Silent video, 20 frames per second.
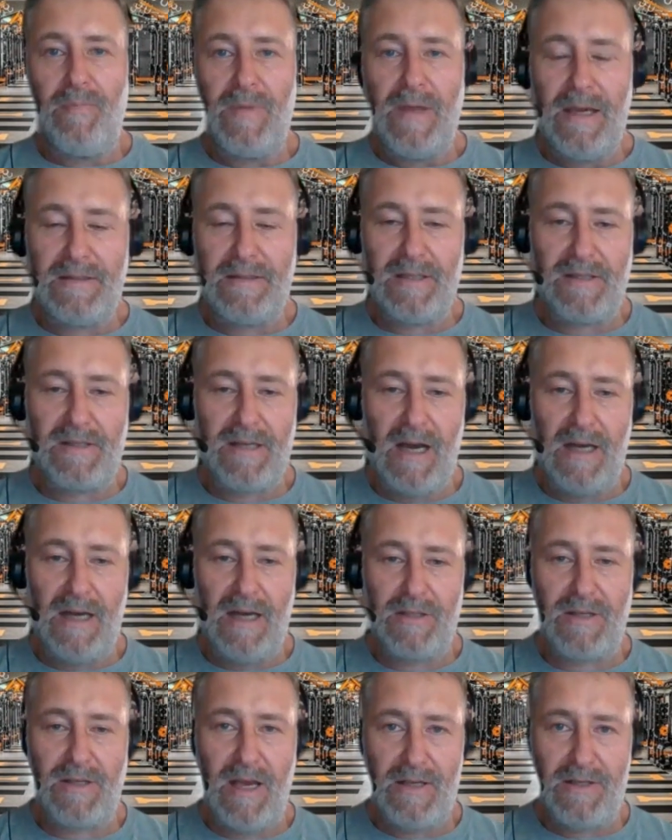
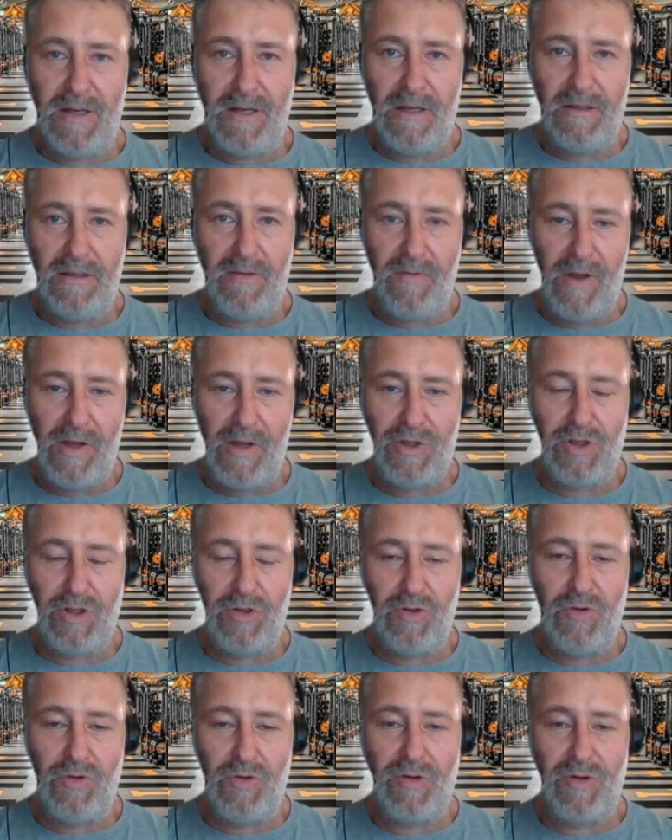exercises as an intervention
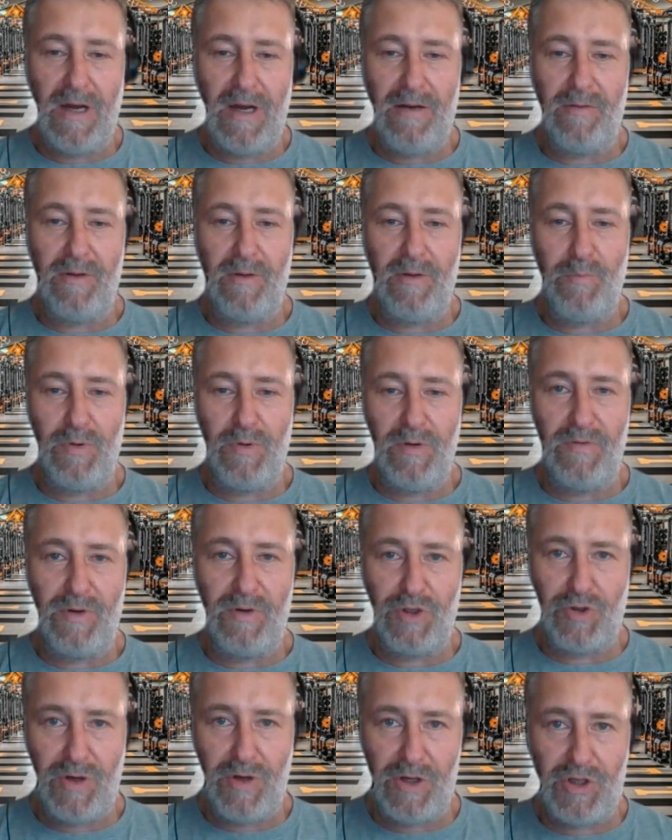to try and improve
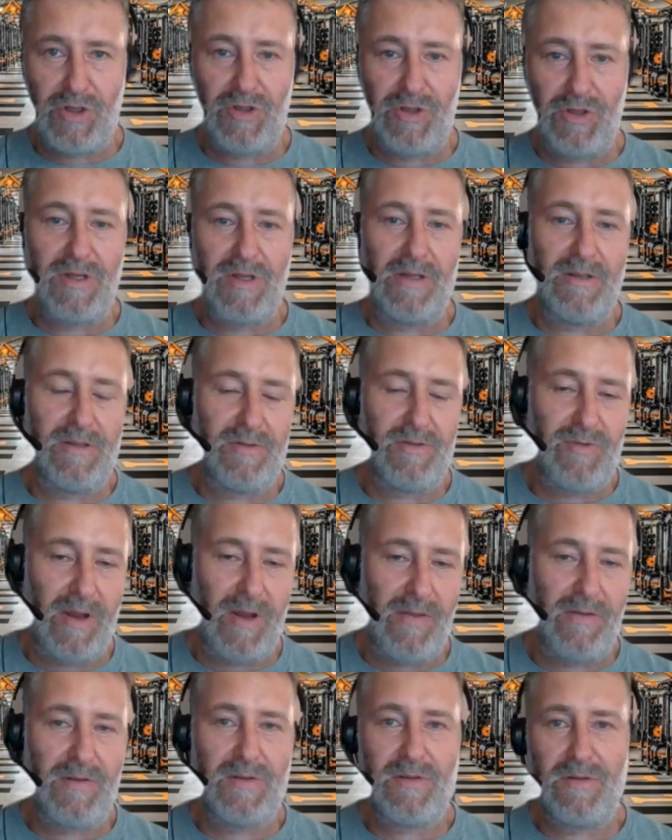restrictions and
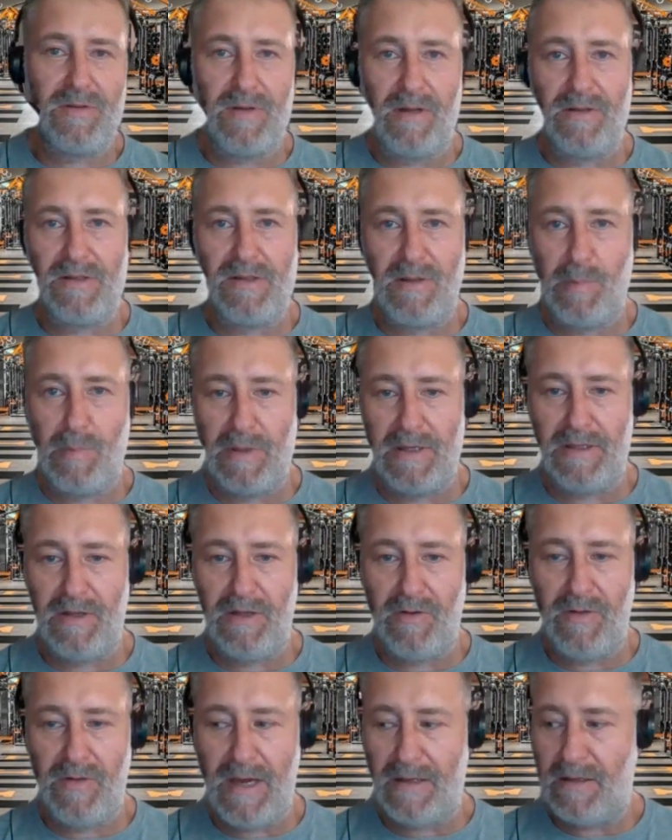strengths and
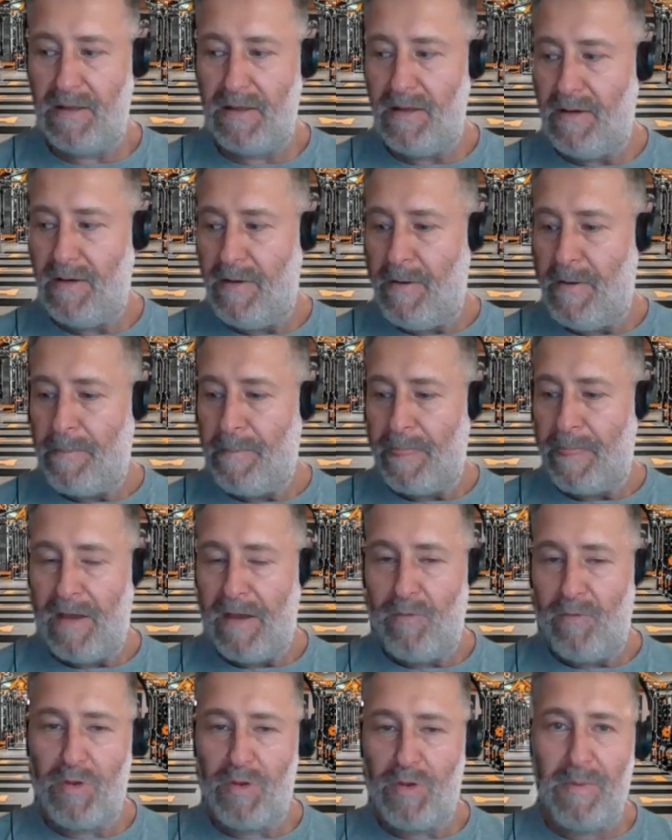stability on that.
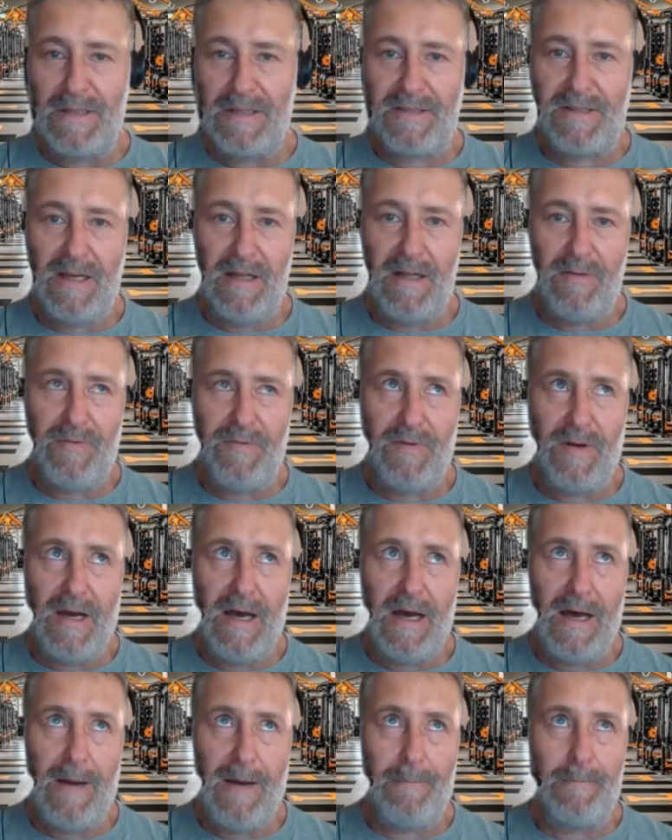With myself,
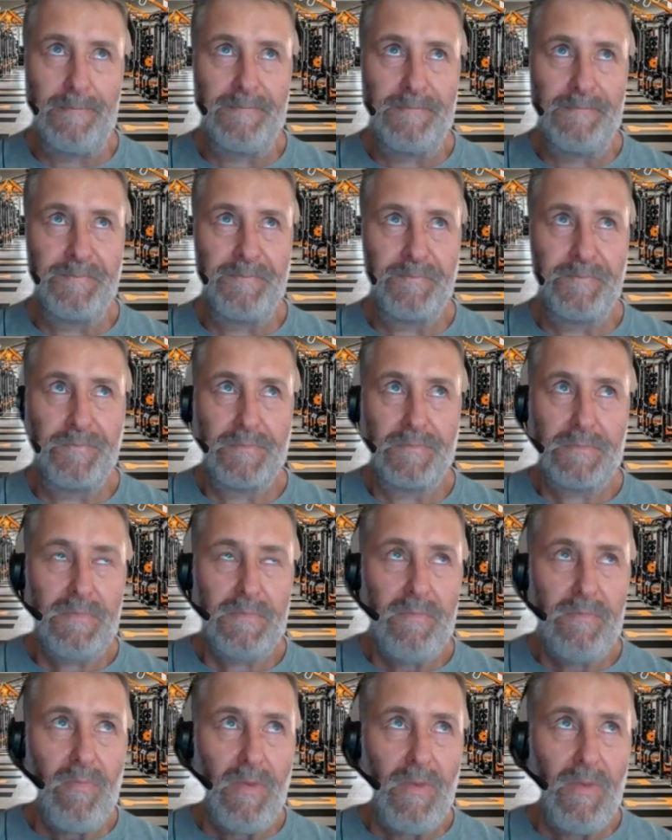I
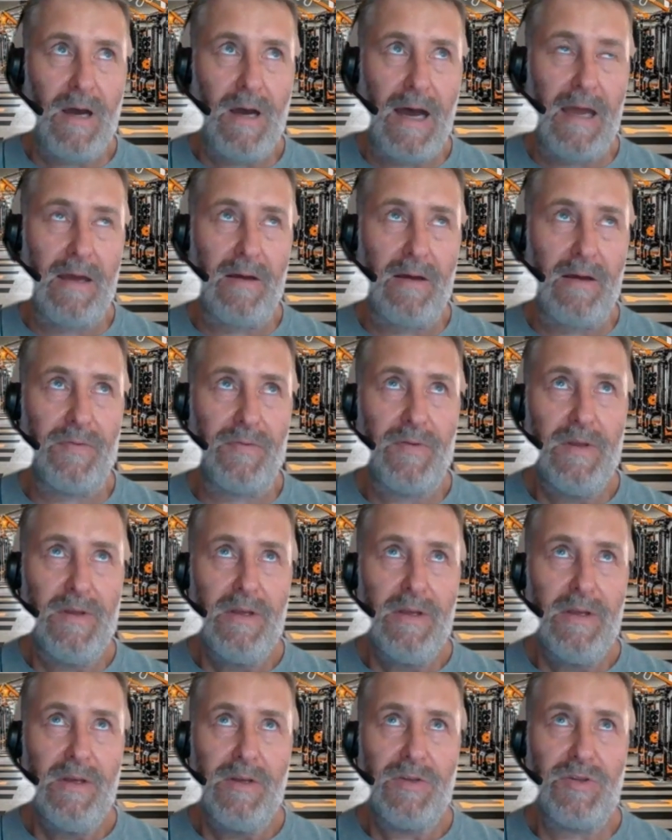have
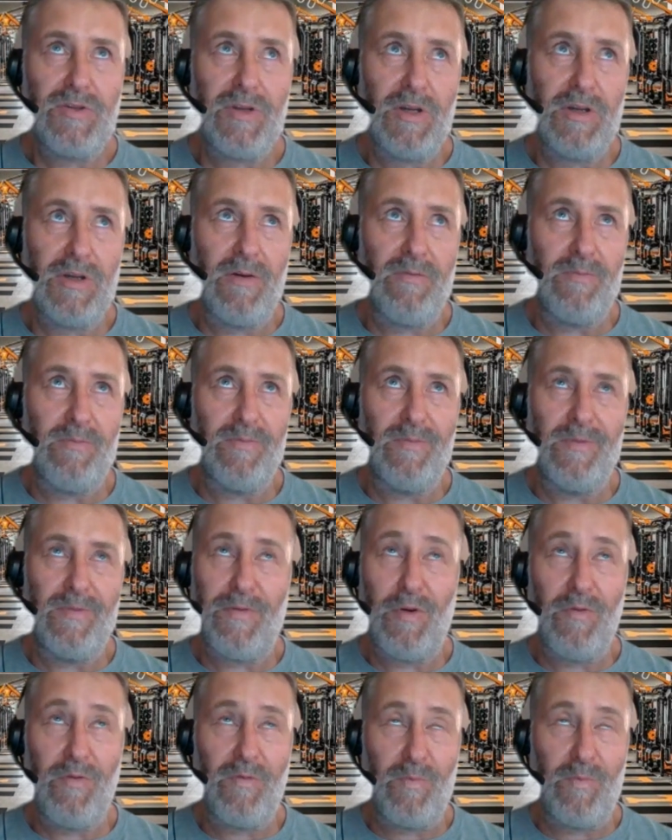
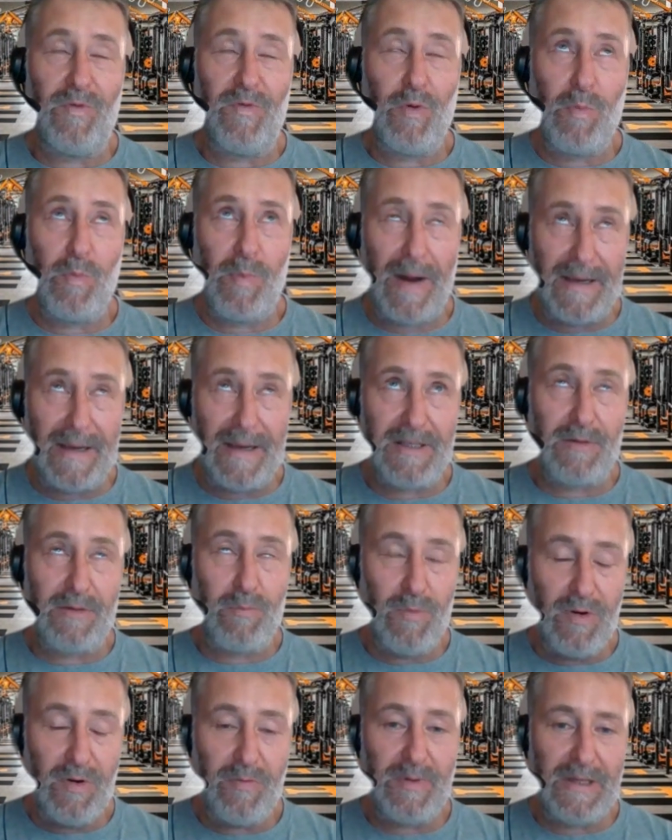few basic
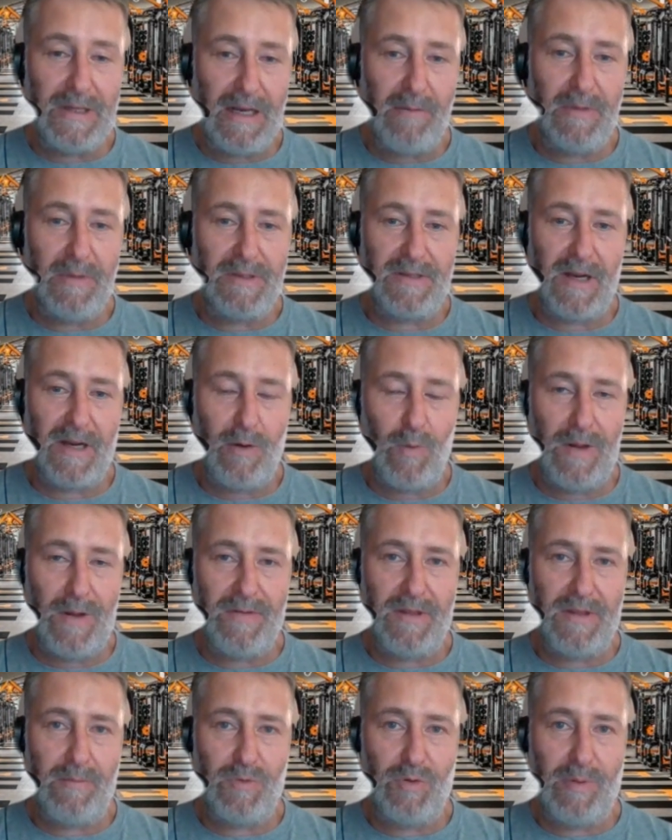movement elements that I
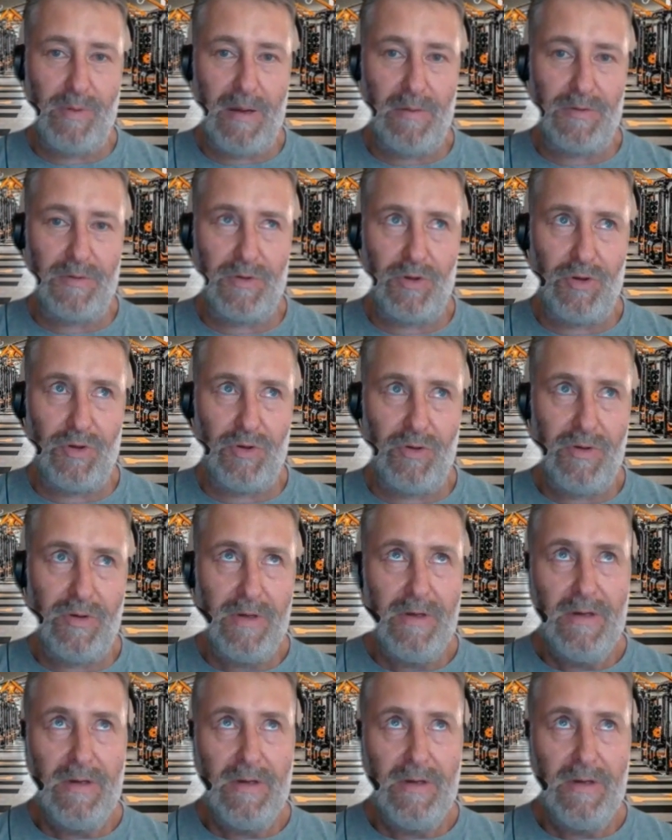want them to be able to do.